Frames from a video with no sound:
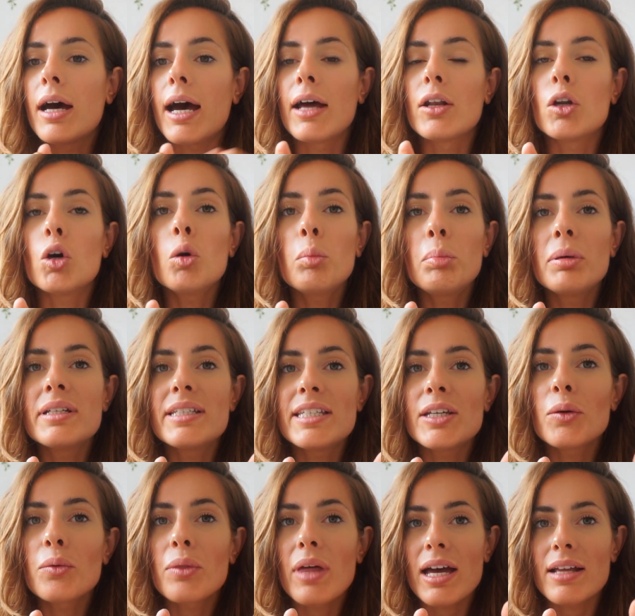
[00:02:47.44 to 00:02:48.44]
And up
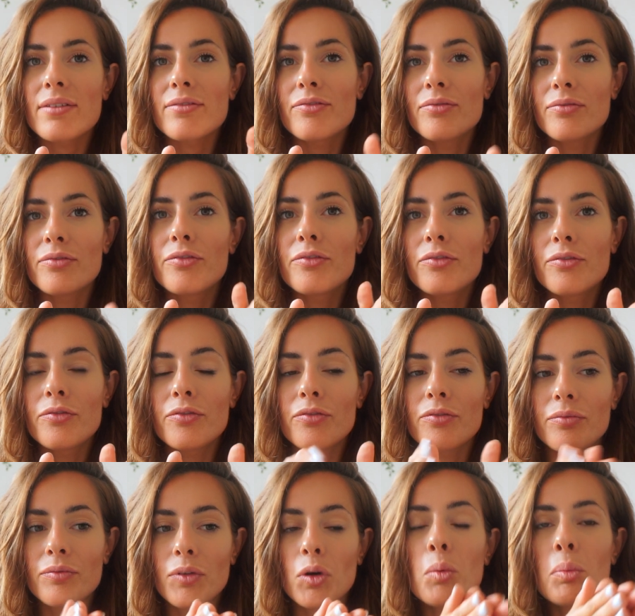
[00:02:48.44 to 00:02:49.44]
until
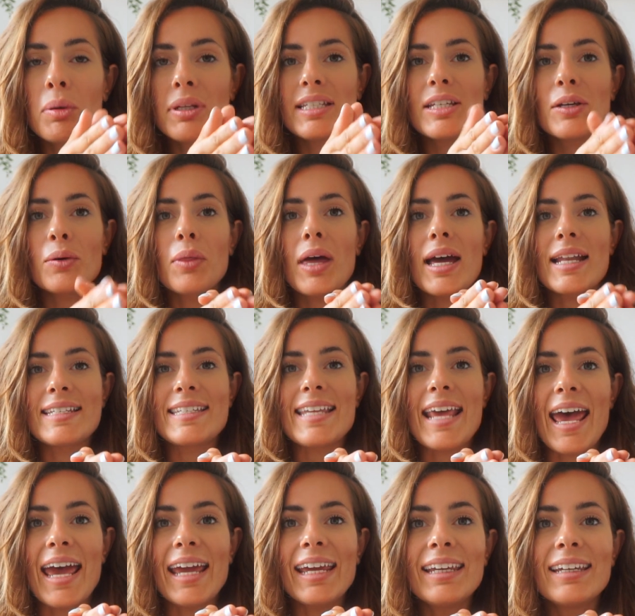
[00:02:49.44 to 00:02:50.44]
that
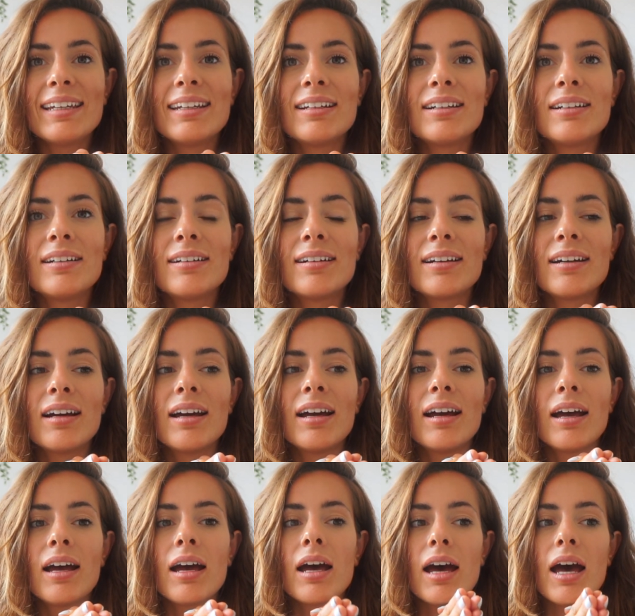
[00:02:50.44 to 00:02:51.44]
day,
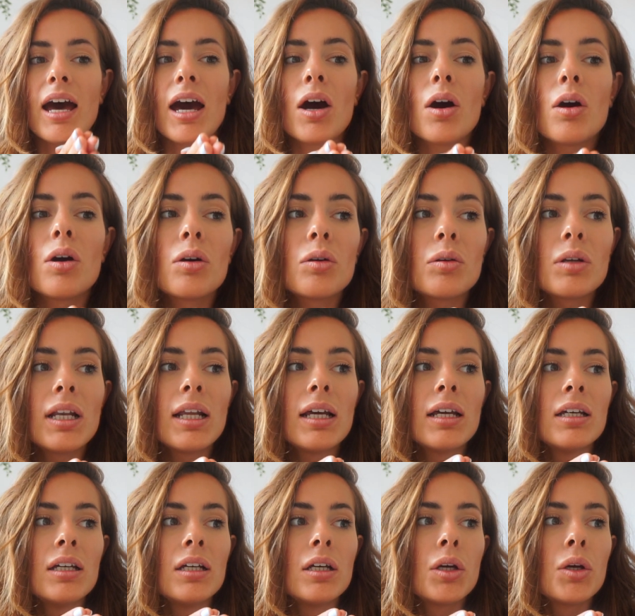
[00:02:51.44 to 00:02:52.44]
I'll
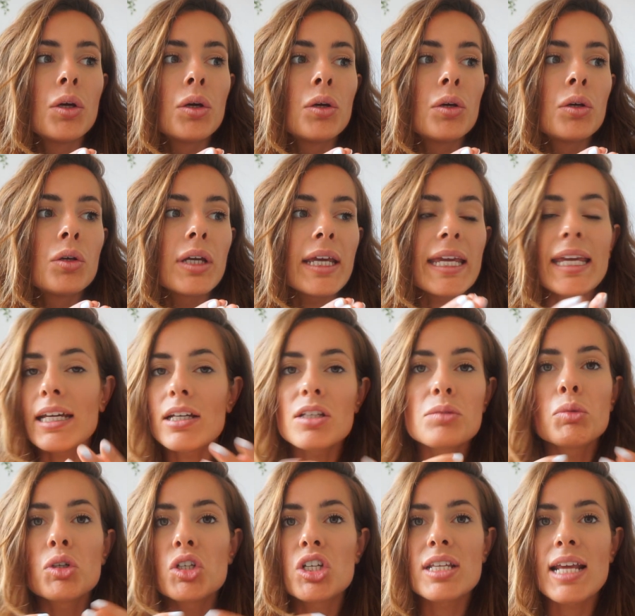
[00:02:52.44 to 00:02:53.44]
eat as
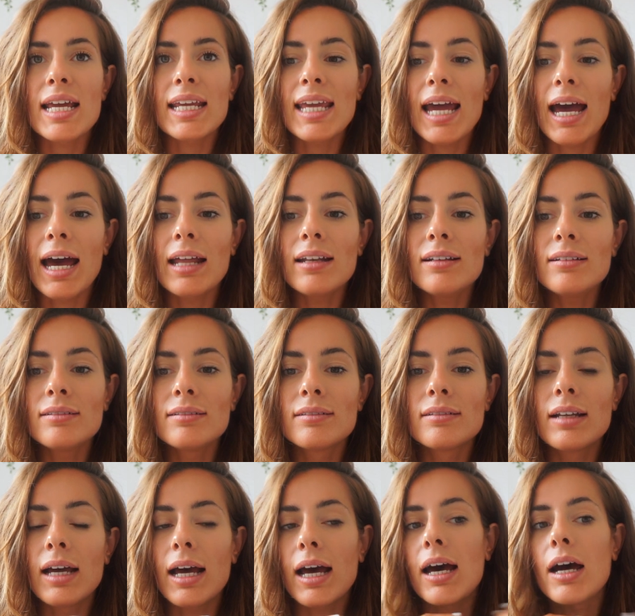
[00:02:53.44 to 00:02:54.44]
much as I can,
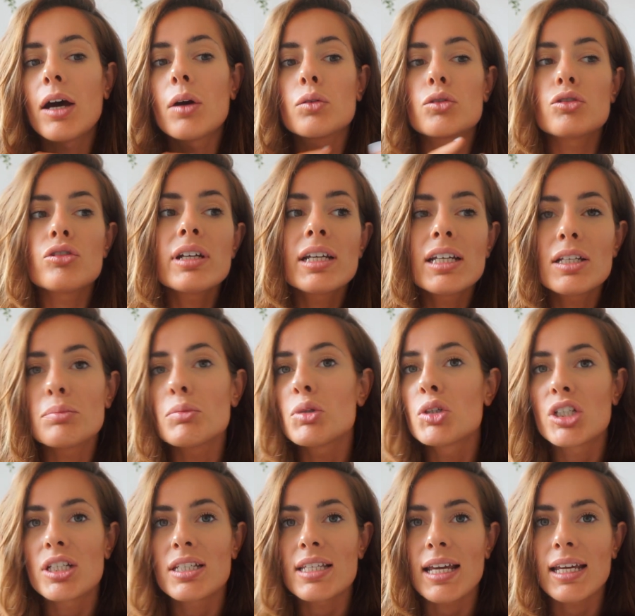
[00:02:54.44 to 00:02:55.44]
I'll drink as
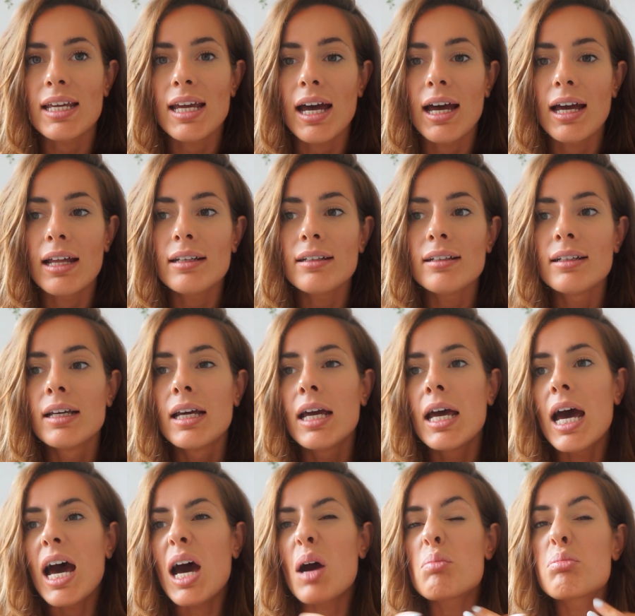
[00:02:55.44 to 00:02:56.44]
much as I can,
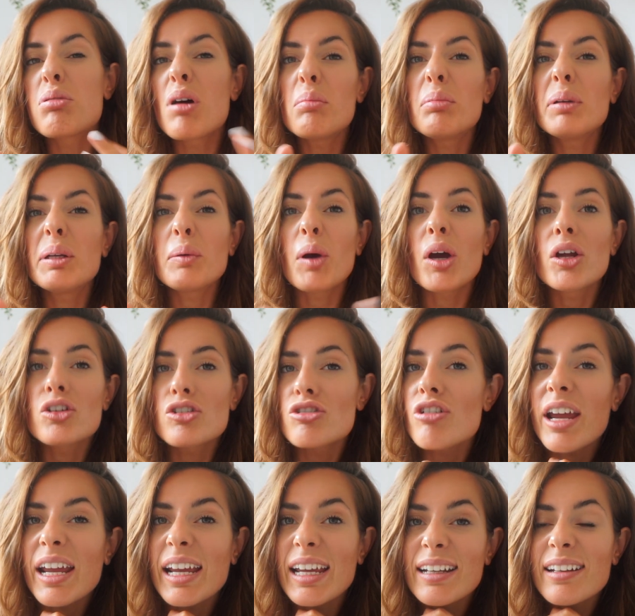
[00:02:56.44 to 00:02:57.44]
I probably won't
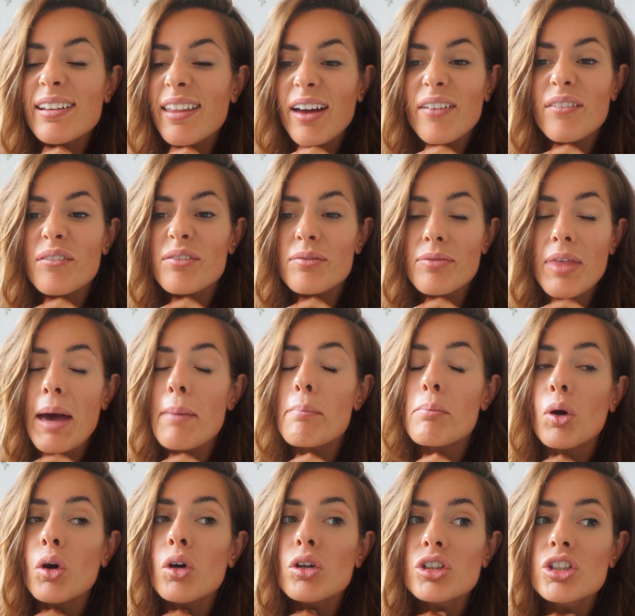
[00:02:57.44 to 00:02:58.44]
train that
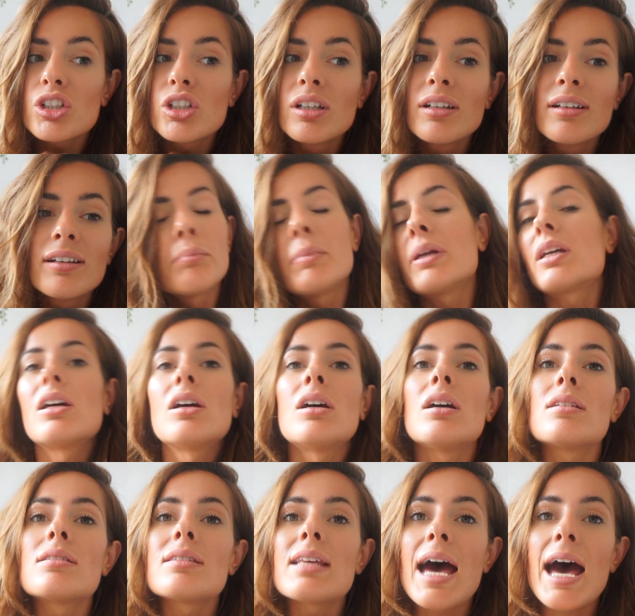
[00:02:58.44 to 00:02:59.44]
much,
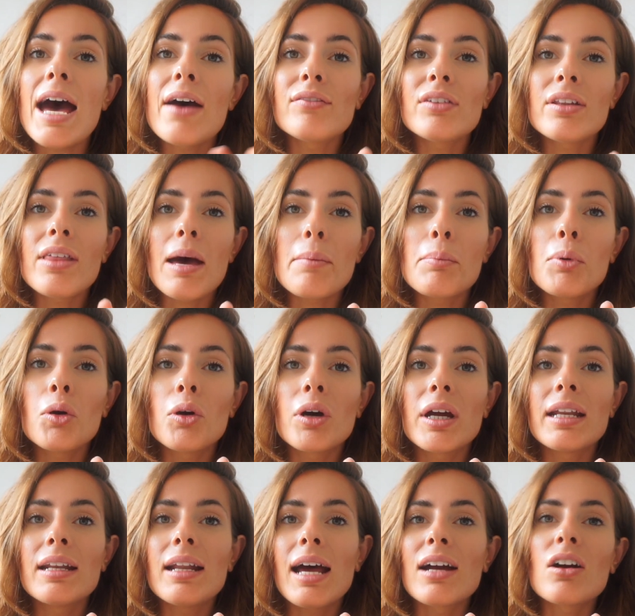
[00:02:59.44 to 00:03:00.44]
because after that
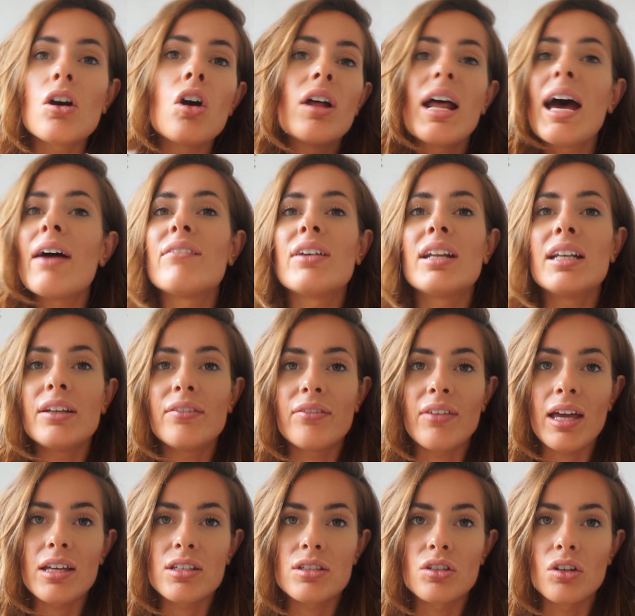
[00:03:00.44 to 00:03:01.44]
point I can't have any of
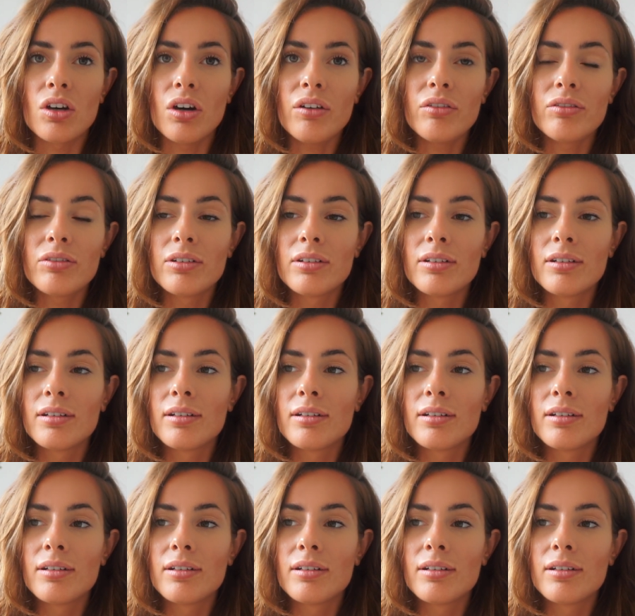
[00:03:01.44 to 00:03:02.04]
that stuff.